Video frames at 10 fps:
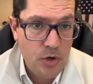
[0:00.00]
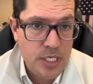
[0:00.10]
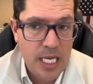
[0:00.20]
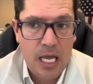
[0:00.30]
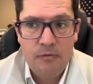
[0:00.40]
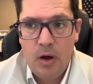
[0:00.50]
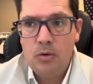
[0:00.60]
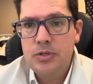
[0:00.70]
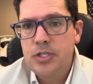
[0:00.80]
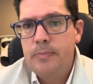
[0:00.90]
to get
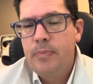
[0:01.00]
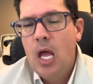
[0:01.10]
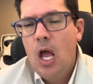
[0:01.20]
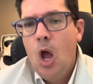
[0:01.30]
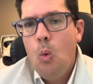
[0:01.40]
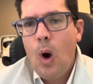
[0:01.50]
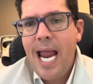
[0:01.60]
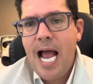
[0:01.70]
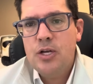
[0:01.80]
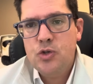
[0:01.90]
votes. White
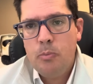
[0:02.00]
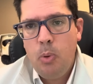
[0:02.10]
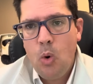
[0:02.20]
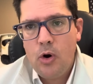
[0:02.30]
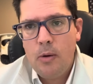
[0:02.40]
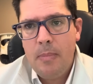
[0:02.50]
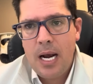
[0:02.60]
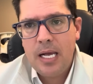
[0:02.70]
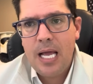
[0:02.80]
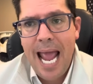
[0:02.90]
House reporter
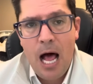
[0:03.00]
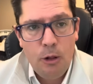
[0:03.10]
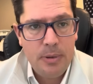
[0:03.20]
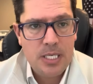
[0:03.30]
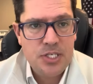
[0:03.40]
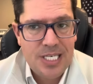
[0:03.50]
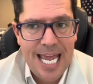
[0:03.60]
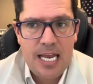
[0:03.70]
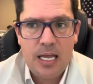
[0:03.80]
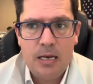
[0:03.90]
Monica Alba
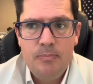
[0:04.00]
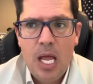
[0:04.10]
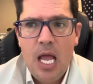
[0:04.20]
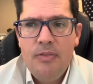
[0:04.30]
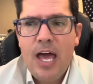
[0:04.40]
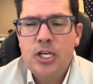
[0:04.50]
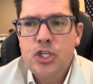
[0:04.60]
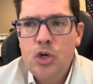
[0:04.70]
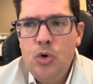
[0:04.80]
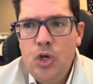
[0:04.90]
stated that
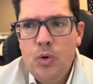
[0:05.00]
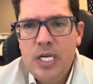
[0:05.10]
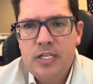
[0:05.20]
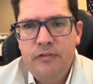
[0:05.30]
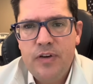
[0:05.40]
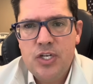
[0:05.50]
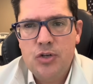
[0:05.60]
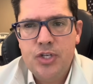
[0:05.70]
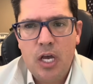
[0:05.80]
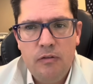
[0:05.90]
two U.S.
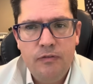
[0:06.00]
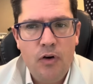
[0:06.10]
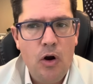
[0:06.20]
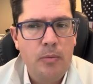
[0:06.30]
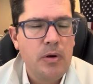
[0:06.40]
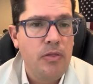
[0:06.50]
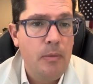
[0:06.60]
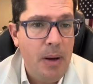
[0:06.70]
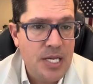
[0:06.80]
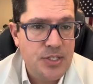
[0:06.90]
officials confirmed the
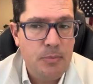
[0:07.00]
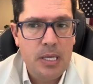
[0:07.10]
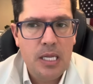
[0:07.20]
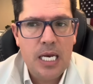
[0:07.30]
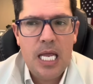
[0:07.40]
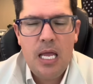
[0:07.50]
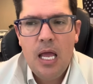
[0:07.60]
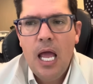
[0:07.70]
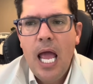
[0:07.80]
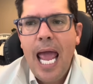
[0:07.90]
possibility
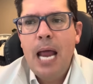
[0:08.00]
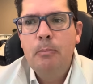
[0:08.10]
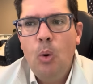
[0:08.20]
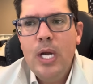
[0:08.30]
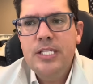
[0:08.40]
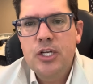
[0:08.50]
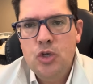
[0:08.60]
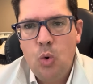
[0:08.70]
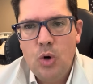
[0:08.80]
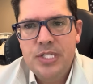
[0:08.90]
and pointed
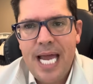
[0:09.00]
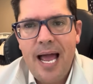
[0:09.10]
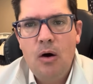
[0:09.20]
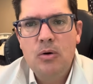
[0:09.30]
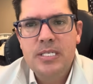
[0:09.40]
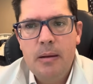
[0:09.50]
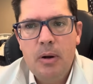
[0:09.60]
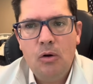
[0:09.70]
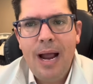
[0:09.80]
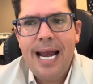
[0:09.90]
towards how
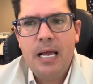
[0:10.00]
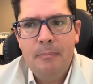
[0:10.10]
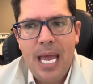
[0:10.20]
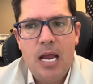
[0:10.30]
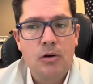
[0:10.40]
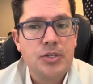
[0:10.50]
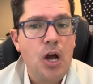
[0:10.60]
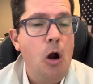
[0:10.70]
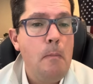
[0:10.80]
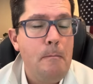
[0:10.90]
Democratic mayors
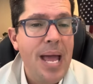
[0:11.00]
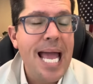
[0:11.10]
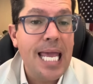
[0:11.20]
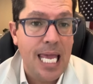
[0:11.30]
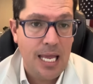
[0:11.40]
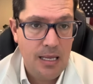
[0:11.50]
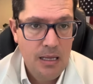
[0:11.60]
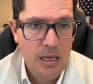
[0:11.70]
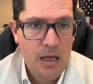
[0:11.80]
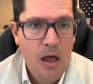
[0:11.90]
are begging
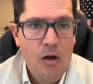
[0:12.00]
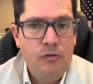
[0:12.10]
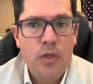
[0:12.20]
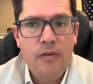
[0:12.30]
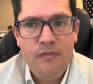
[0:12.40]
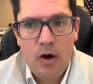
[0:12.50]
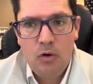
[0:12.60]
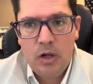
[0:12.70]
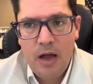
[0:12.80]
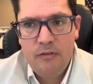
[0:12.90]
for the
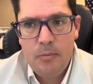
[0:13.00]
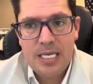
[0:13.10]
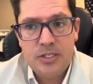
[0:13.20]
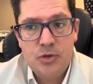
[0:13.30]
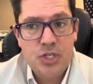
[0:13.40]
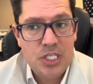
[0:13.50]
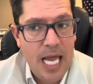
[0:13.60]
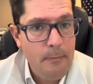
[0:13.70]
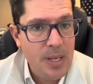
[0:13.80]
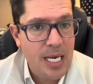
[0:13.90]
federal government to
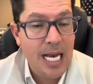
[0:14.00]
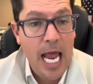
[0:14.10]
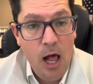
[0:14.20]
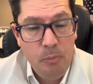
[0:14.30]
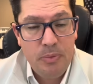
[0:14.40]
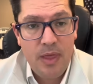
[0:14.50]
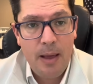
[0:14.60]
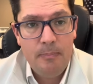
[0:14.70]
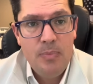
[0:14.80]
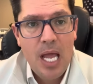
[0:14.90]
step in and help
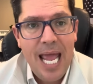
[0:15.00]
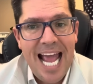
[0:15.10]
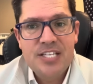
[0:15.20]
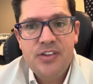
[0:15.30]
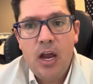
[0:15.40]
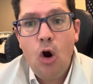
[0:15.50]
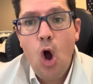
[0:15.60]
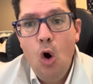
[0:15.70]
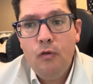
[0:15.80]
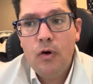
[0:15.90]
them as they are
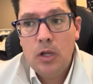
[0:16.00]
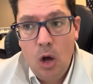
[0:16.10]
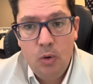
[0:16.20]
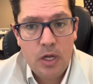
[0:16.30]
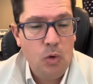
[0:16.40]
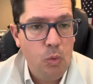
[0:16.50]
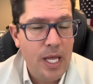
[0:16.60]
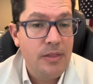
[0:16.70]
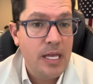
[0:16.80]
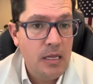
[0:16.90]
overloaded
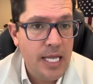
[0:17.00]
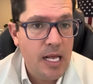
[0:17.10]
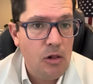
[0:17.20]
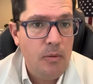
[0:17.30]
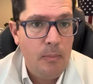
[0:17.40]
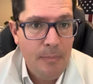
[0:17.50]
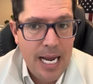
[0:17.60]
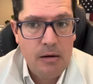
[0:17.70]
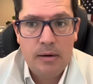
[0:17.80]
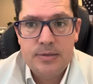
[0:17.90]
with illegal
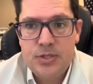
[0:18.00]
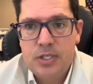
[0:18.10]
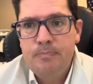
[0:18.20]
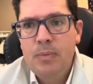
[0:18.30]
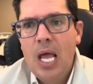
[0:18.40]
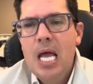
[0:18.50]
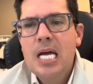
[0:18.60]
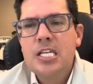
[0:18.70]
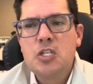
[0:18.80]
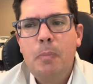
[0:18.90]
migrants.
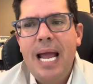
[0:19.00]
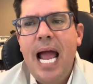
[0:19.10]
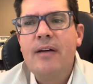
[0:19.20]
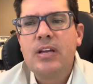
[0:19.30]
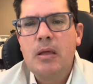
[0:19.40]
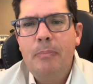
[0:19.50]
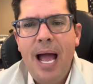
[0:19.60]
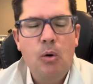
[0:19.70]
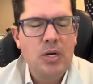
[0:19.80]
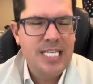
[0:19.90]
Despite having the
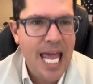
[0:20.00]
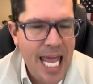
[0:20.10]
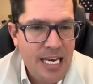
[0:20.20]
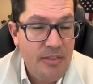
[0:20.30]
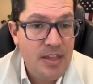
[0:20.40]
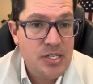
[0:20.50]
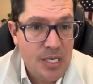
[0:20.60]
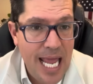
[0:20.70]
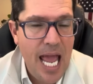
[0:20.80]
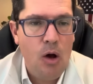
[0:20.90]
power to end this
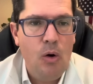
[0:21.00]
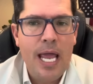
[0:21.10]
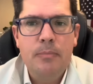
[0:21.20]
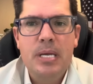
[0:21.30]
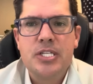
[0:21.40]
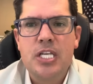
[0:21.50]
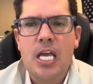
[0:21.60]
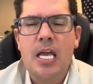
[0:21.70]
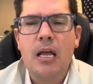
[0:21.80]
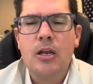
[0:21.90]
now,
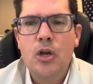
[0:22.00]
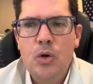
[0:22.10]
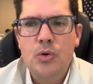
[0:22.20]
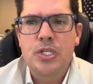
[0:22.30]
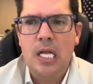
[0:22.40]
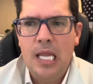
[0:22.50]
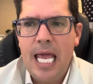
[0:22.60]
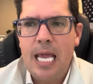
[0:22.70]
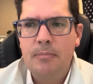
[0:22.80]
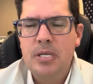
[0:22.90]
NBC News
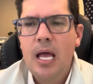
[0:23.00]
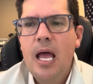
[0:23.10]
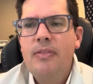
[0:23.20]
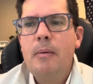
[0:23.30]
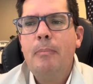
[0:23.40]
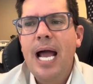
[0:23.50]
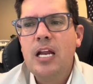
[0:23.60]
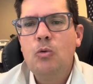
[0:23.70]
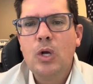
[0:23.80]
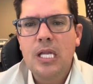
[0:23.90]
claimed that
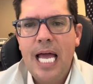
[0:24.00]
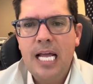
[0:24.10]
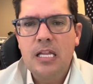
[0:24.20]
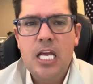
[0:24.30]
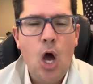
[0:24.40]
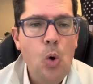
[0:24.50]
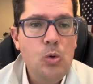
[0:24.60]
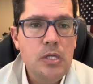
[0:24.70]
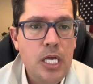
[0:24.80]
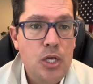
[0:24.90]
Biden would likely
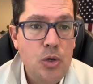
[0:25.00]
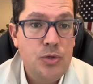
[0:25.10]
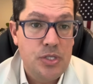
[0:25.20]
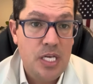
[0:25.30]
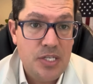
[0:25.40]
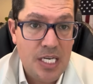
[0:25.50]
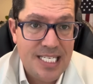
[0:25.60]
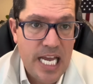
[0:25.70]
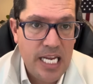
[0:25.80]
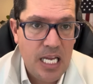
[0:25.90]
only use this
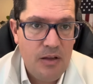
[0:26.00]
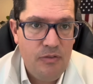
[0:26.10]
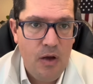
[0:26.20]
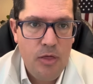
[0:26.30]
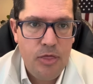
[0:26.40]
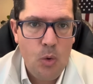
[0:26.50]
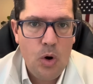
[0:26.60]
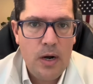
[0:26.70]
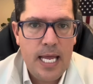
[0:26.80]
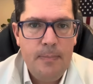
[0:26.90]
executive
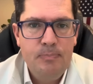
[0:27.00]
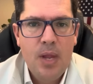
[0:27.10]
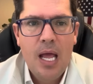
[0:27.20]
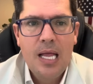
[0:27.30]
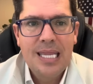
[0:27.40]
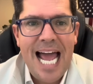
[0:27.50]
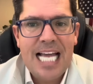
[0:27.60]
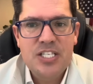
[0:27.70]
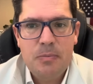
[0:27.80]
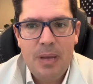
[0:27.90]
authority
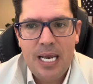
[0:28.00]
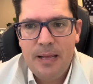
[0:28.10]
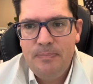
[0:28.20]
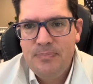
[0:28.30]
last minute.